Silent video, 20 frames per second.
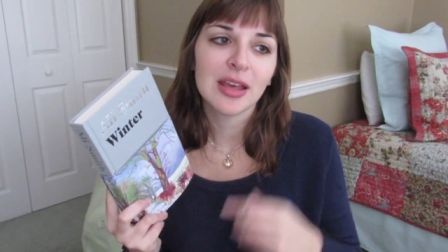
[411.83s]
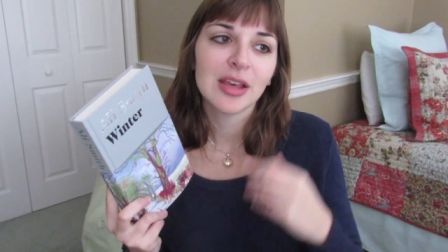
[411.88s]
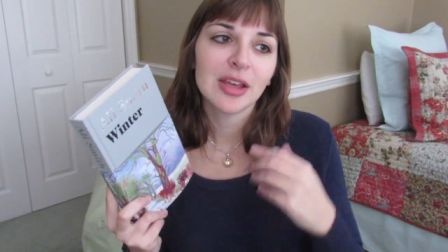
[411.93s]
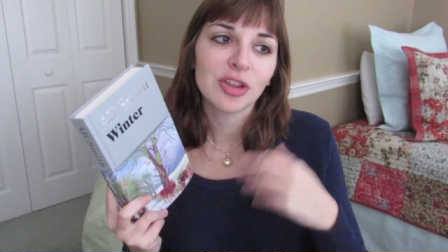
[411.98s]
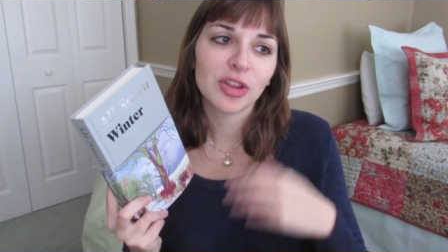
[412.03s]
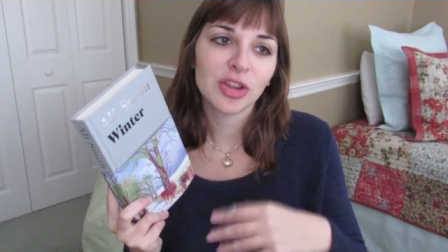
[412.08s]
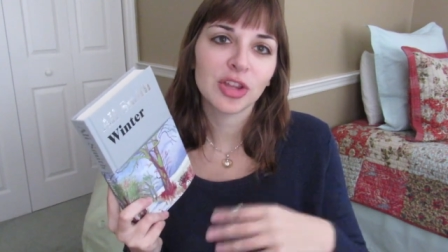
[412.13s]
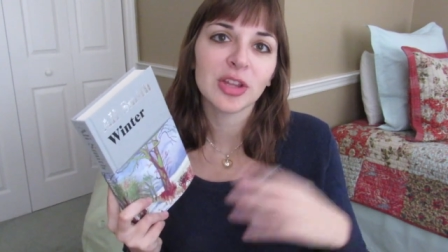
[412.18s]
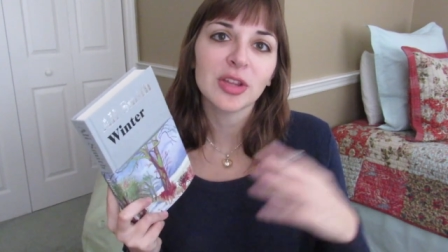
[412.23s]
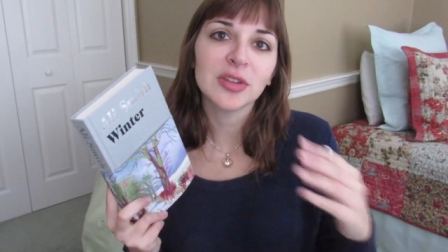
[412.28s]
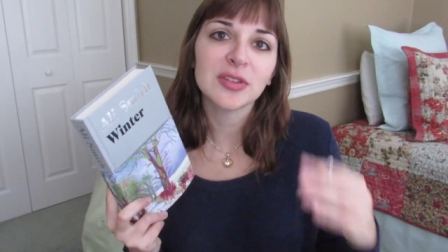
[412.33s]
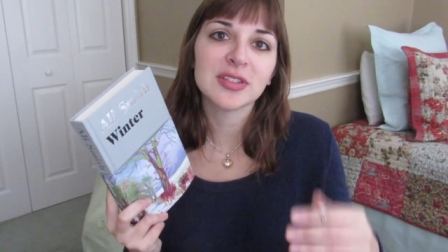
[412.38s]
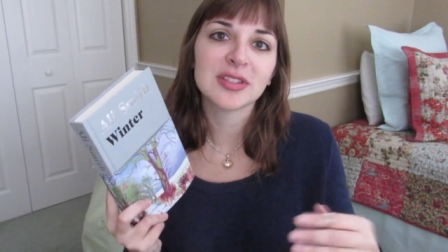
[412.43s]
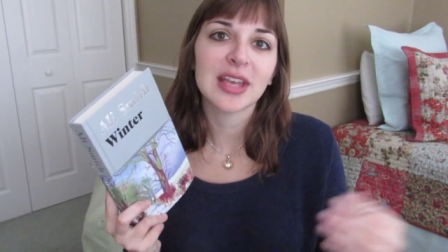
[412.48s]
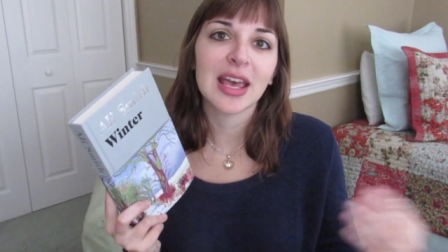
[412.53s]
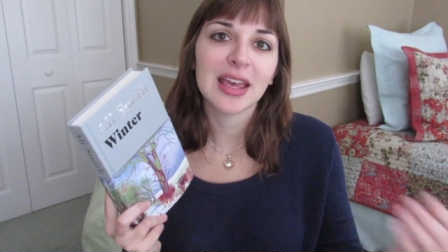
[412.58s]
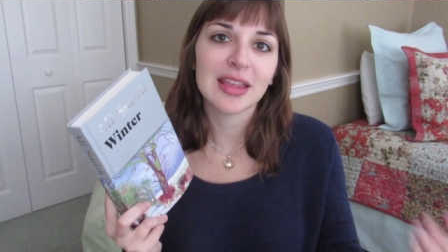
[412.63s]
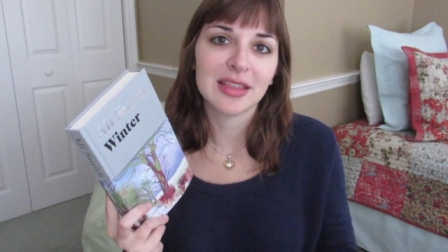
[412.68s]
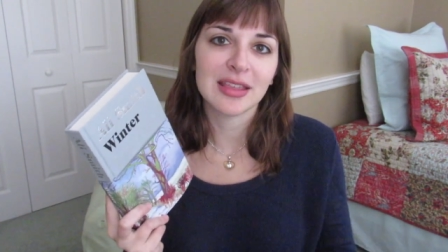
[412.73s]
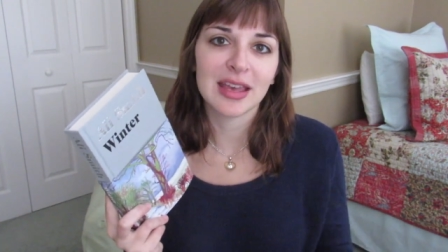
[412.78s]
She'll
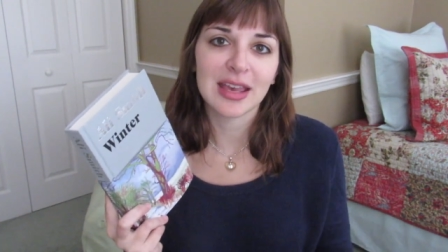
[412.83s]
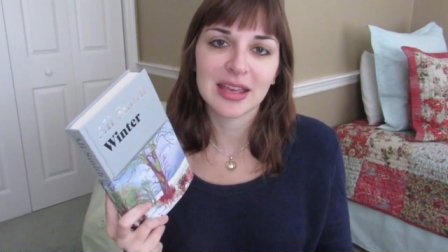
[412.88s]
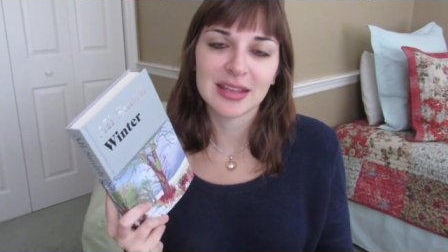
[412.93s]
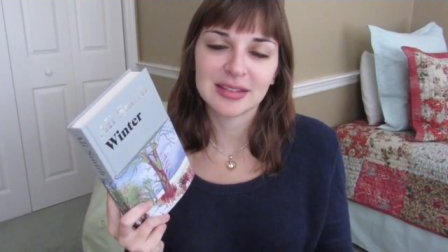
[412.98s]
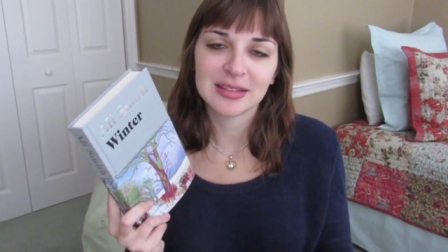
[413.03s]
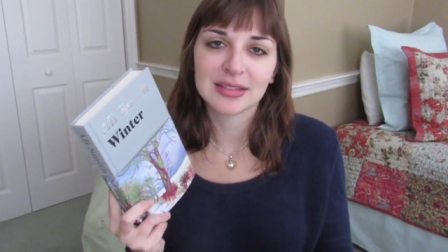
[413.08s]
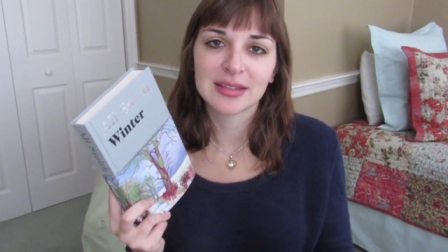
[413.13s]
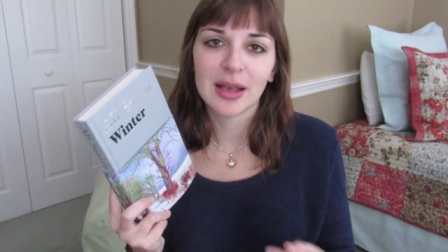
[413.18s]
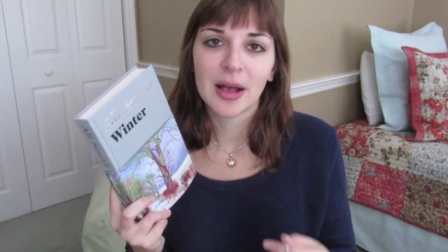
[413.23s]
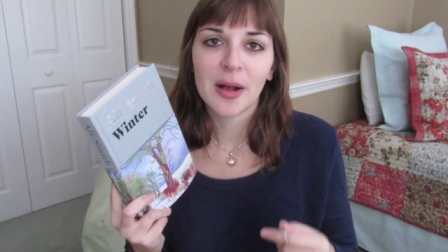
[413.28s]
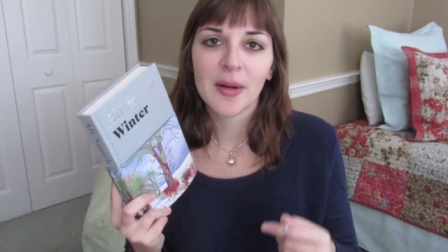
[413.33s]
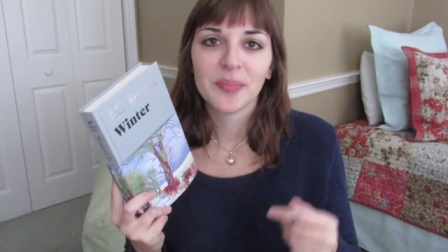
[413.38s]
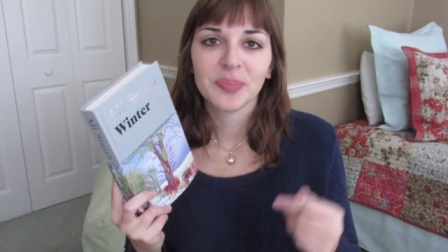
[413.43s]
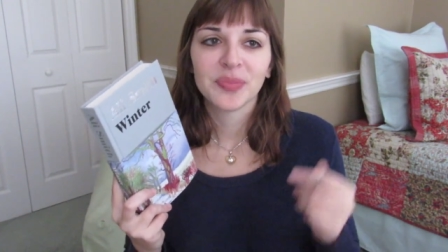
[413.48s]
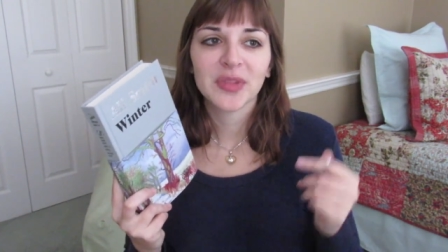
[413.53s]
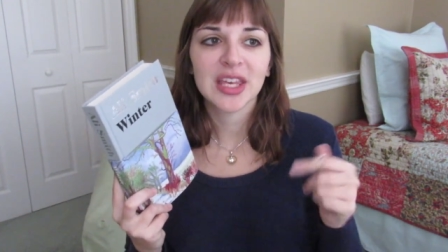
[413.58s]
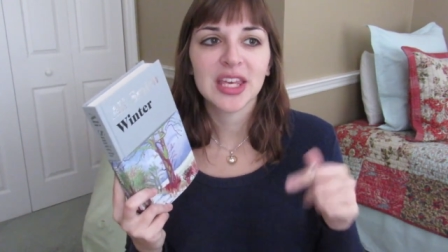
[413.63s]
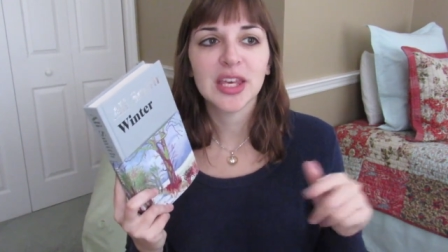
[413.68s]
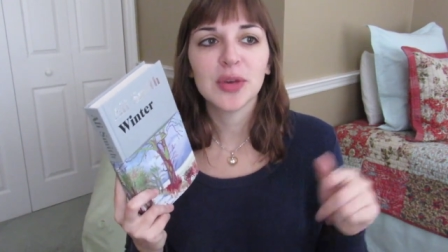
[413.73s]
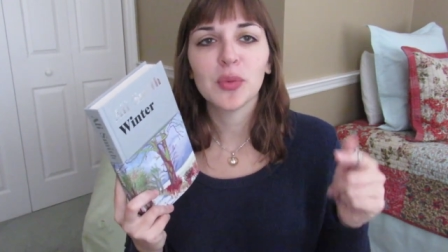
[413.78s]
say this,
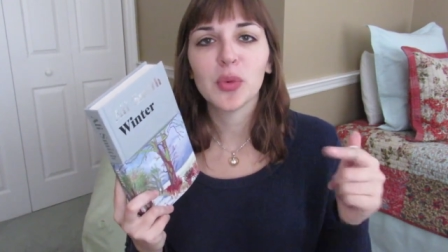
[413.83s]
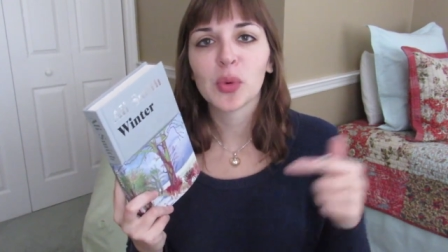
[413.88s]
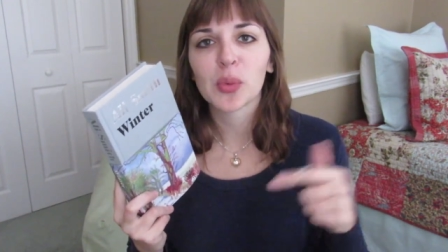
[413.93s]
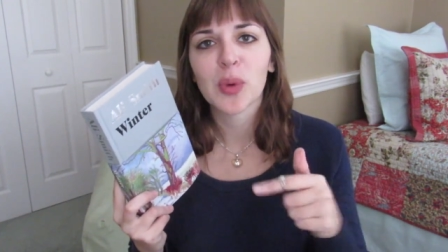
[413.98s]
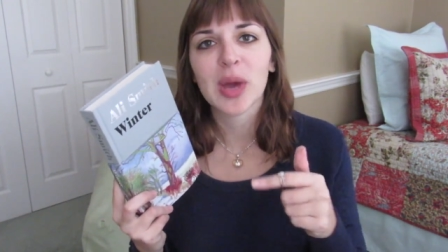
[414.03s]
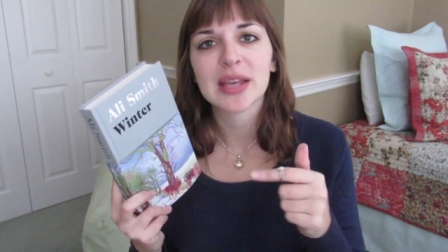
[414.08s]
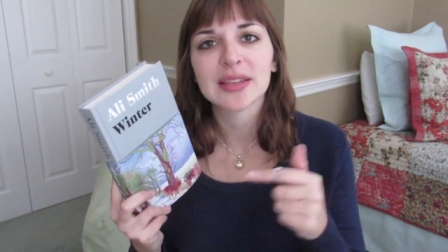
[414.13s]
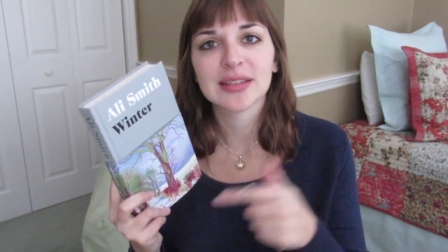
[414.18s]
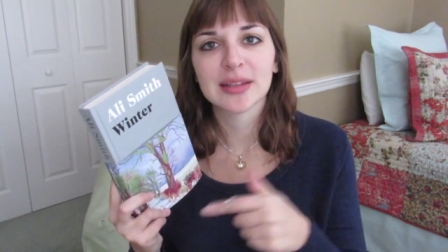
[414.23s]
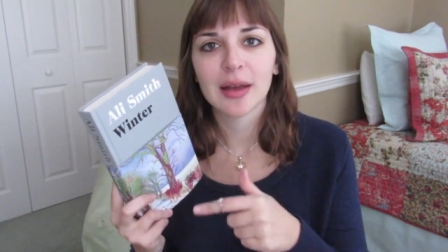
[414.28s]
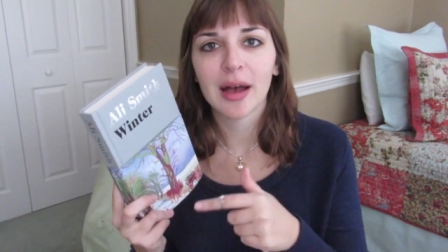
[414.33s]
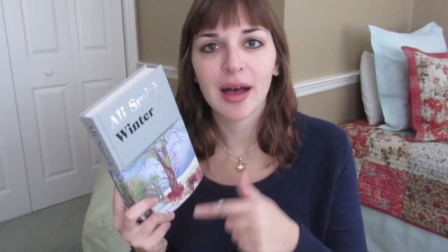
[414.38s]
he will raise an